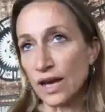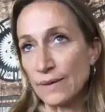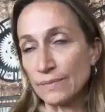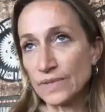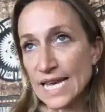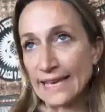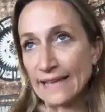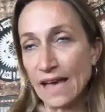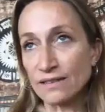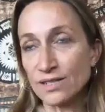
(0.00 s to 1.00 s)
taking
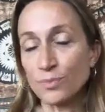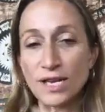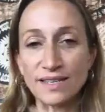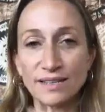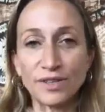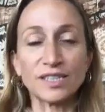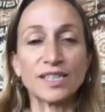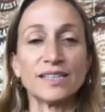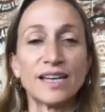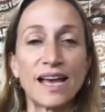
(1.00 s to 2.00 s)
that depressing
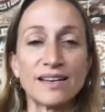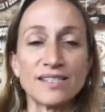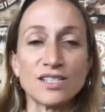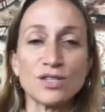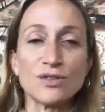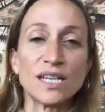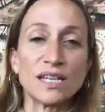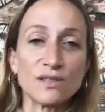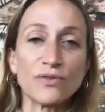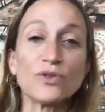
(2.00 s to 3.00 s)
feeling and using it
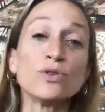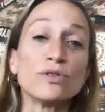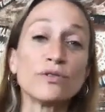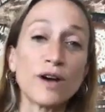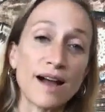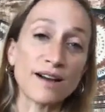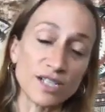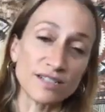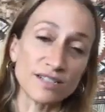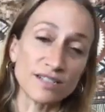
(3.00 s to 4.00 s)
as fuel for
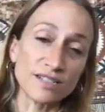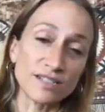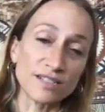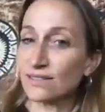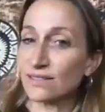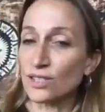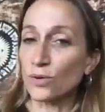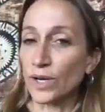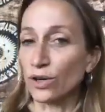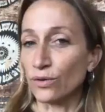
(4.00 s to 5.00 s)
action, that's the
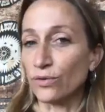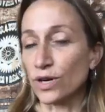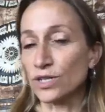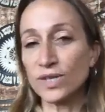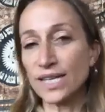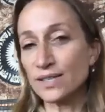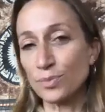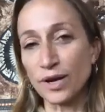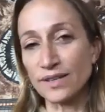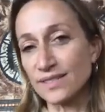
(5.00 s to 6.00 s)
way to go forward. Don't get
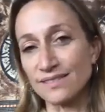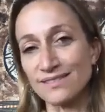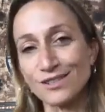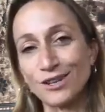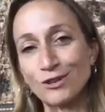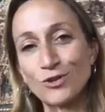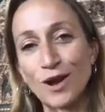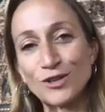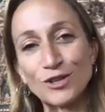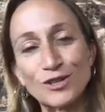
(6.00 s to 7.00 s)
depressed and
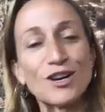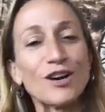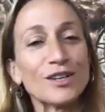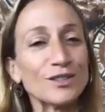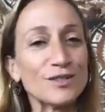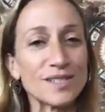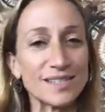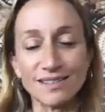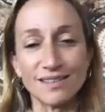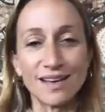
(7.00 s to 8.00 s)
drown your sorrows
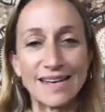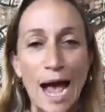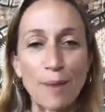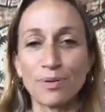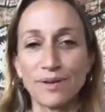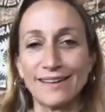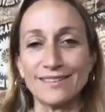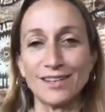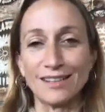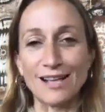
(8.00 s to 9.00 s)
in a nap
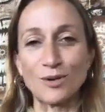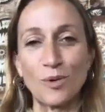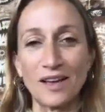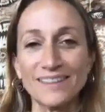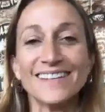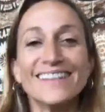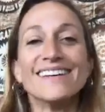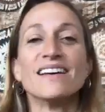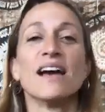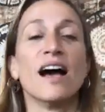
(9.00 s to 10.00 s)
and a glass of wine.
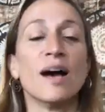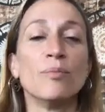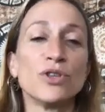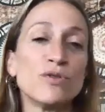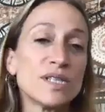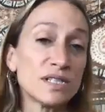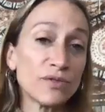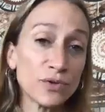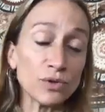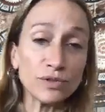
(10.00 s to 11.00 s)
Use it as
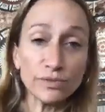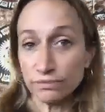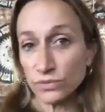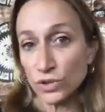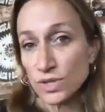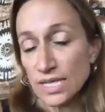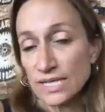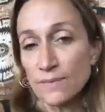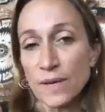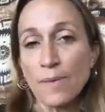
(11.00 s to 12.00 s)
fuel. Use it as
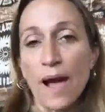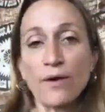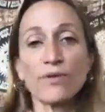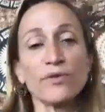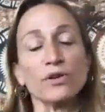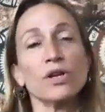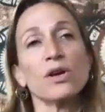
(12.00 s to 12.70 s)
something powerful.